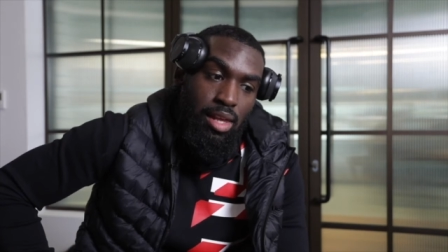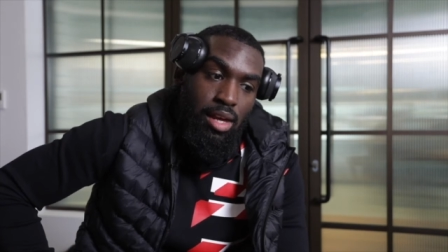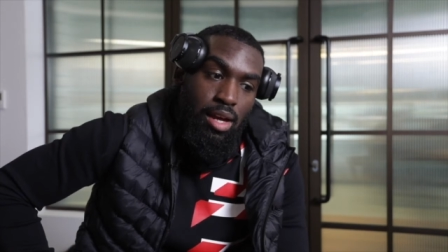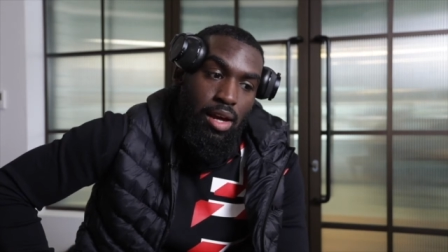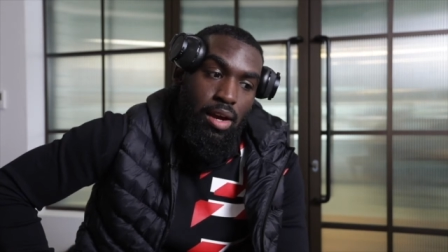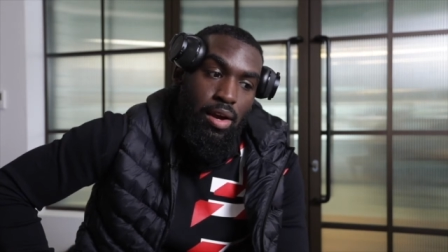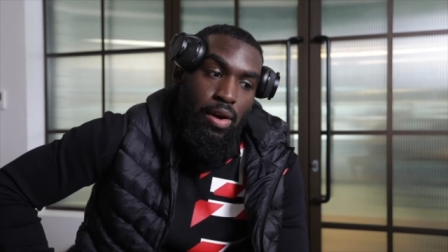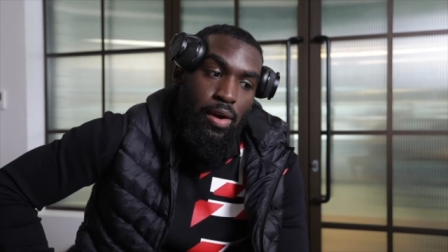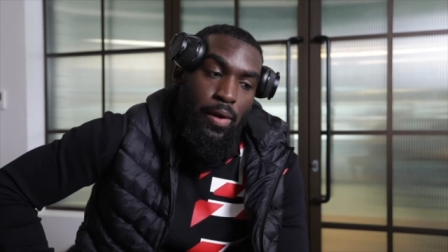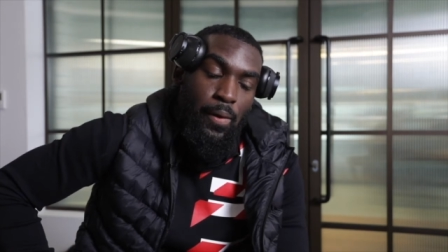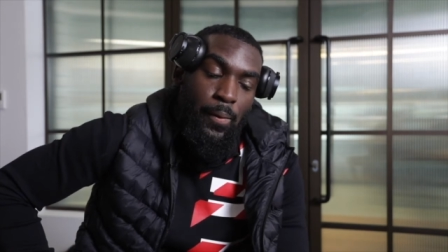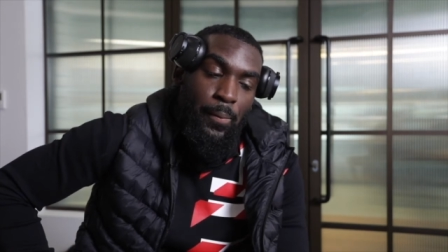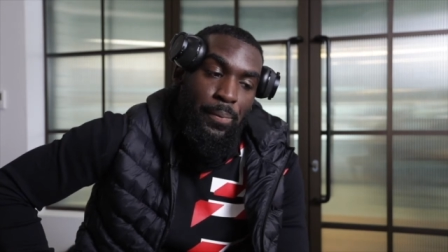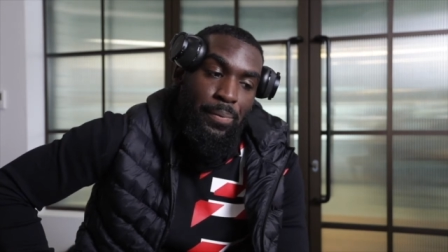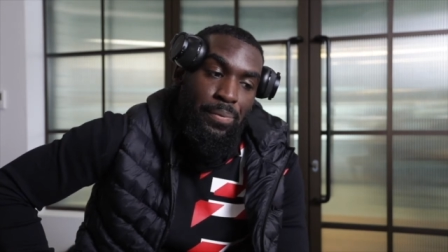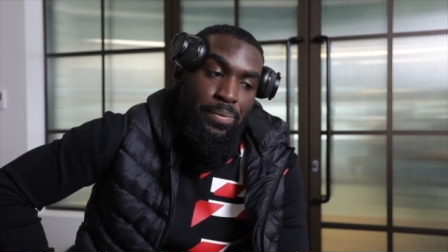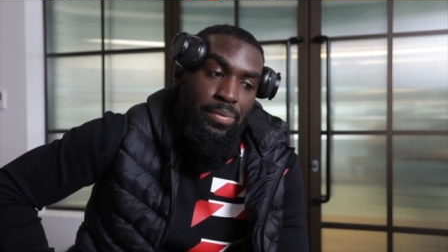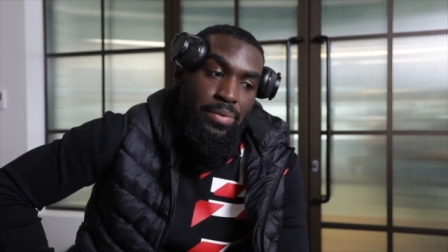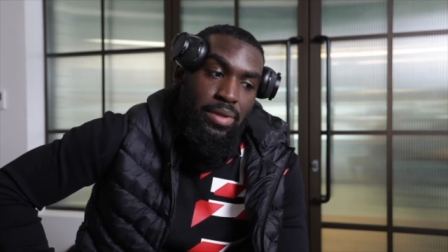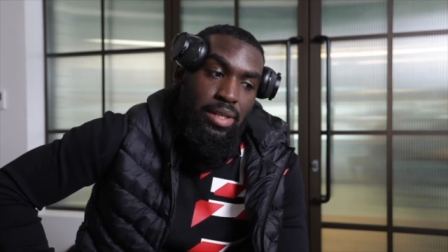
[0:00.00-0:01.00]

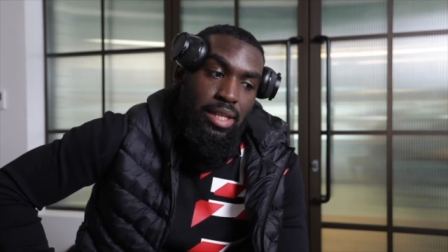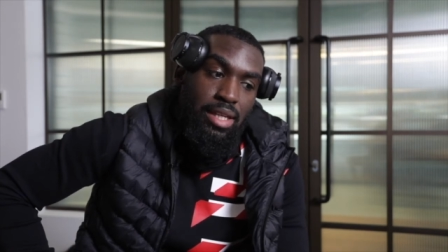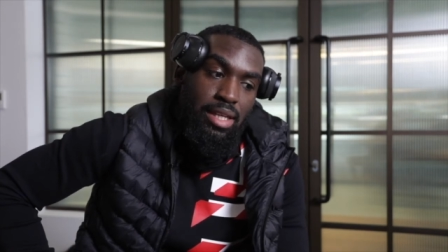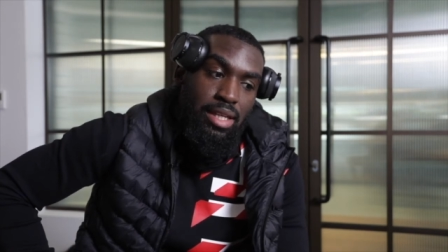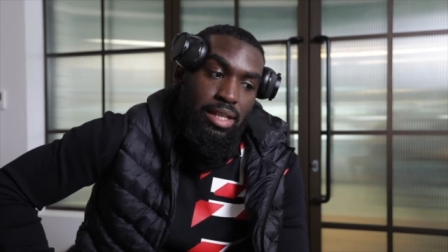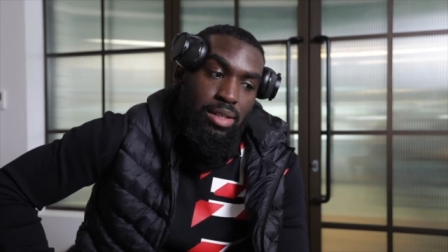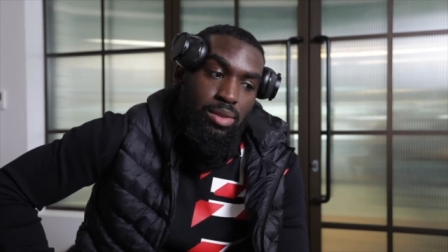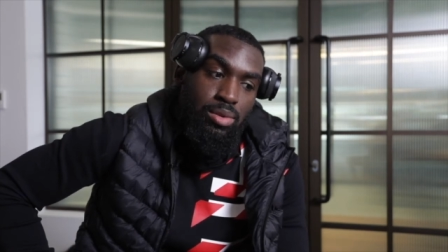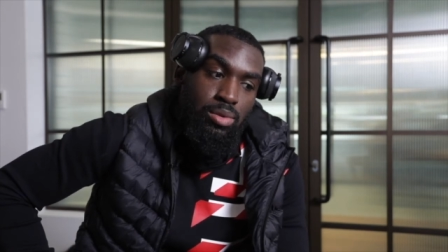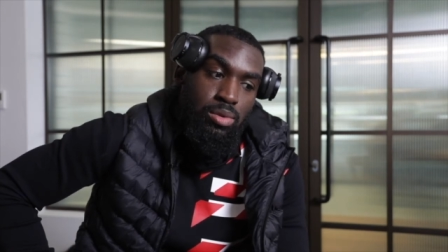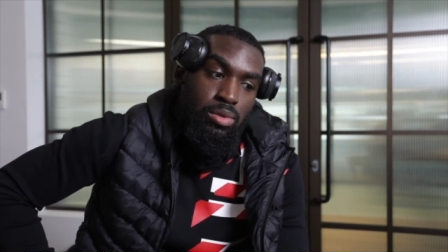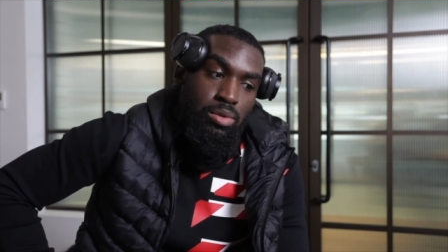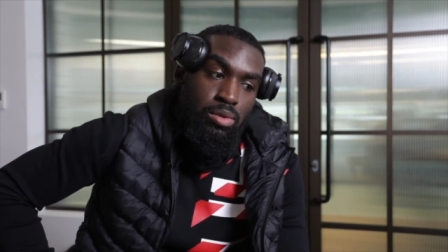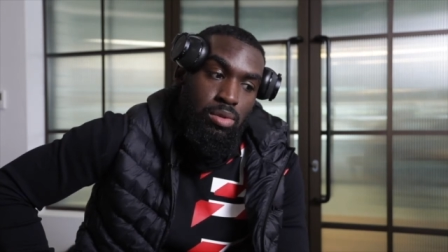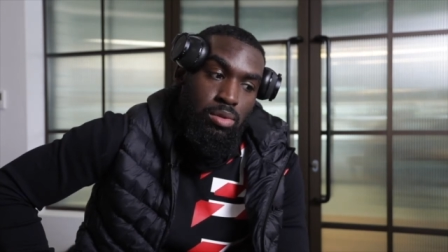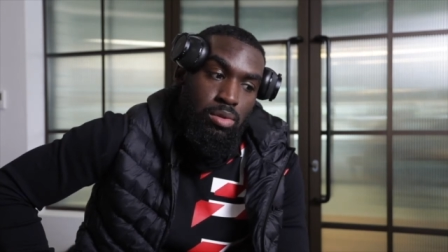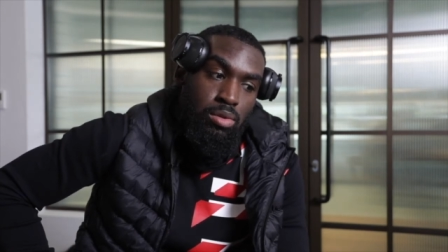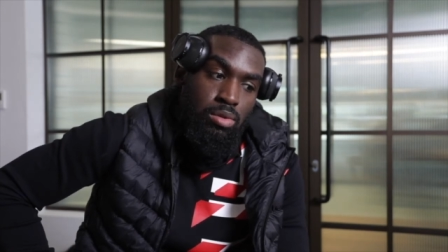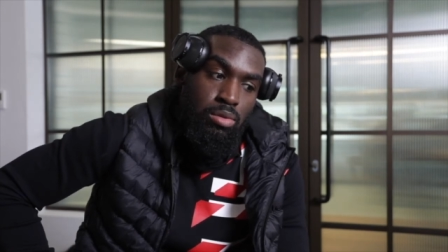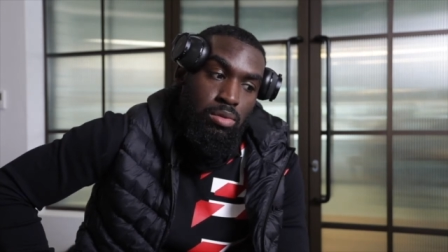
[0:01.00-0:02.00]
um, uh,
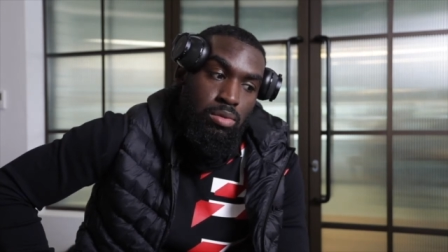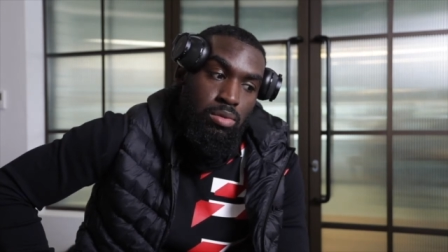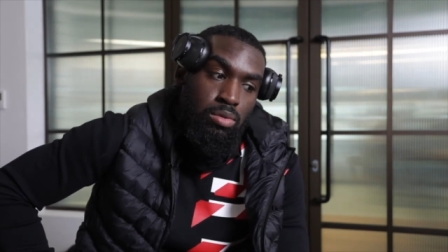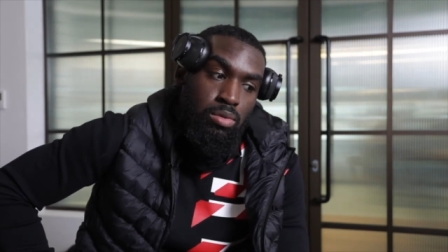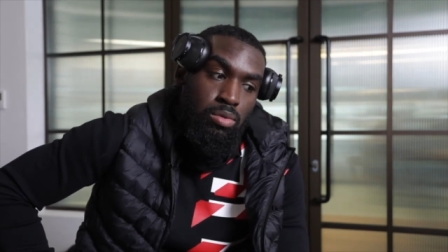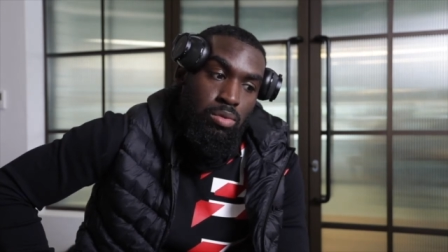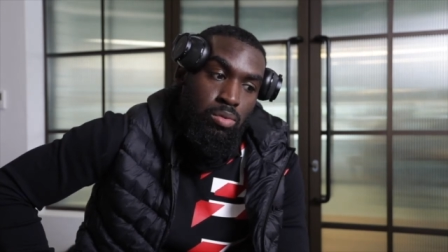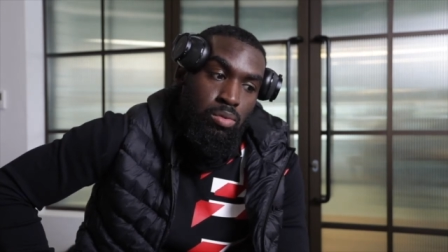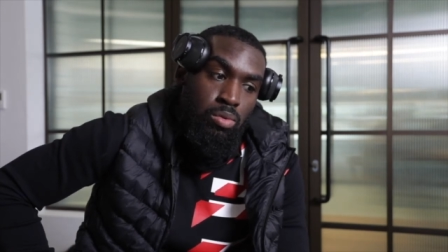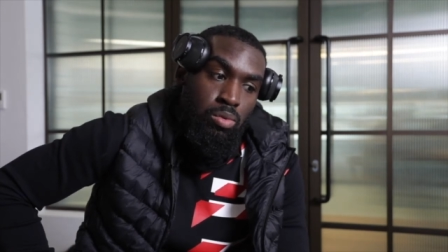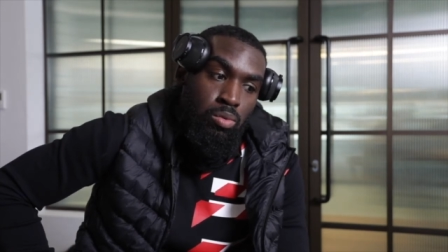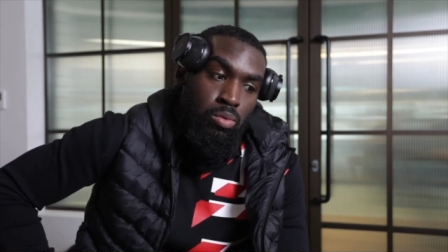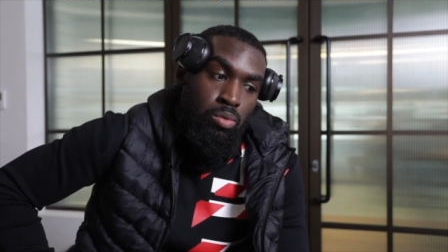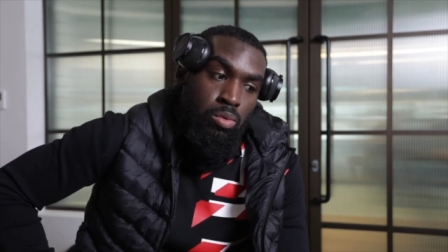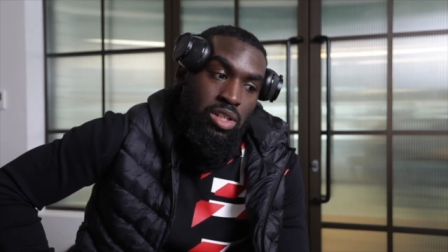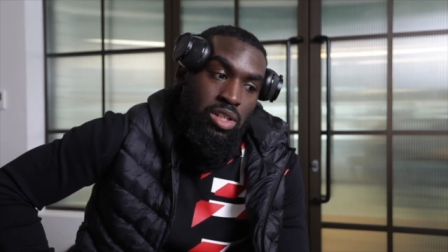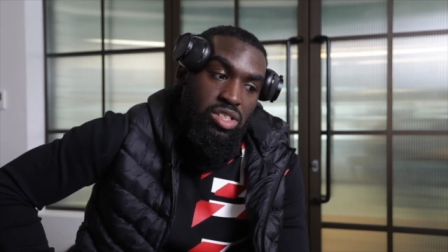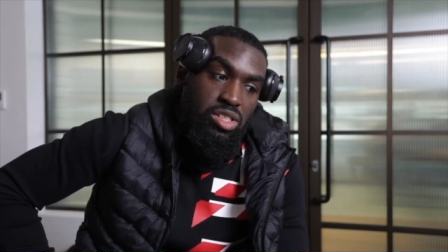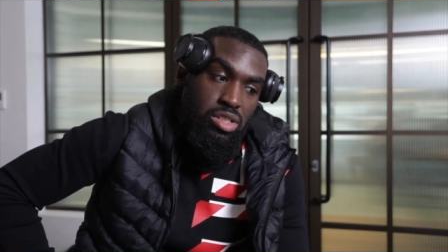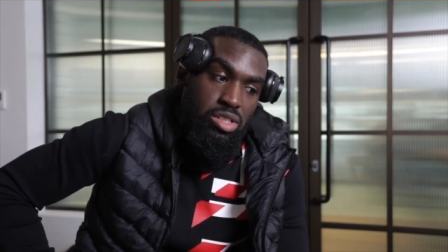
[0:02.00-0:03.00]

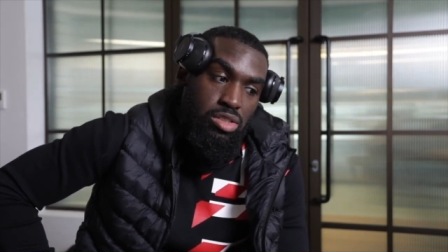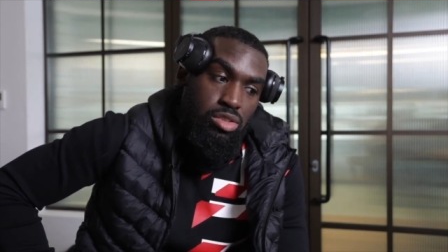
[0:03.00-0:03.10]
which